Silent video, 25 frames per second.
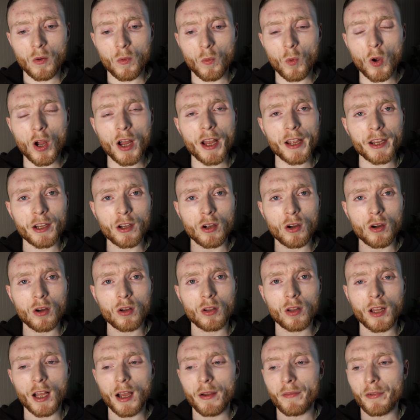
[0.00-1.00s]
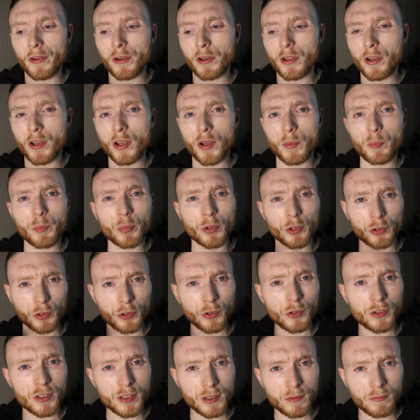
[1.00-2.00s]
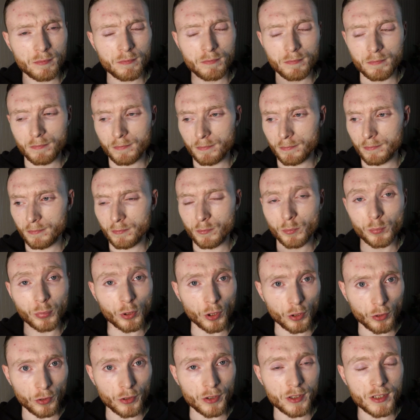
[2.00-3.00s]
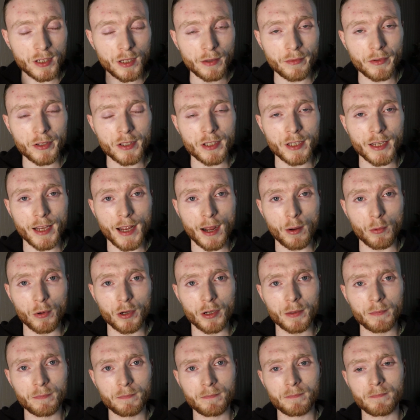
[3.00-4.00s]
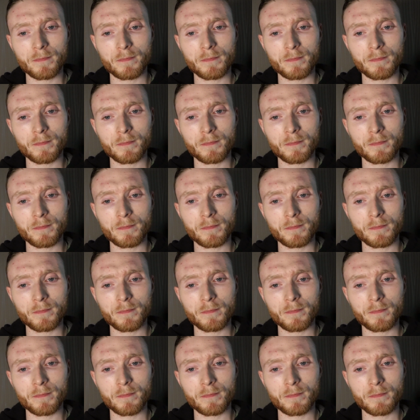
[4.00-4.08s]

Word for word: what I call having a productivity hour.